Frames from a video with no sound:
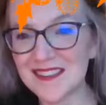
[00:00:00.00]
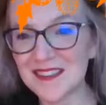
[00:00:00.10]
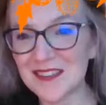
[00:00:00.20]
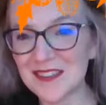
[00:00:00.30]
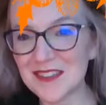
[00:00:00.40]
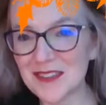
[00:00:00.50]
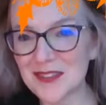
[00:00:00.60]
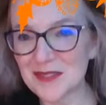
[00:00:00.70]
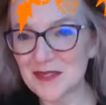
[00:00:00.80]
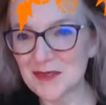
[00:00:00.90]
with all the
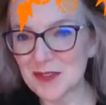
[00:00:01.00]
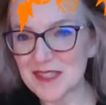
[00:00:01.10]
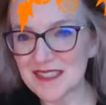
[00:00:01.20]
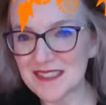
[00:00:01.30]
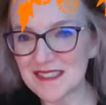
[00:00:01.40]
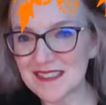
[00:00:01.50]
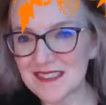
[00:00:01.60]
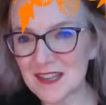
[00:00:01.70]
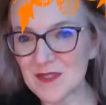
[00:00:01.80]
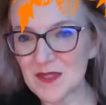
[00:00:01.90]
different
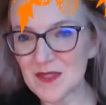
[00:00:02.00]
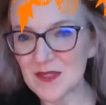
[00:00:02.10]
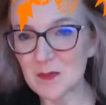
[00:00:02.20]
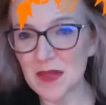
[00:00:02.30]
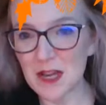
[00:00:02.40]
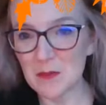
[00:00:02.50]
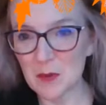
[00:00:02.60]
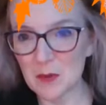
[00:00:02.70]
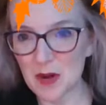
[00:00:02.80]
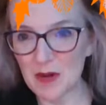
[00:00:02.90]
voices. I use a MacBook
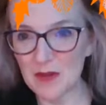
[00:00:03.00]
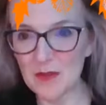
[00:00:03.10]
Pro.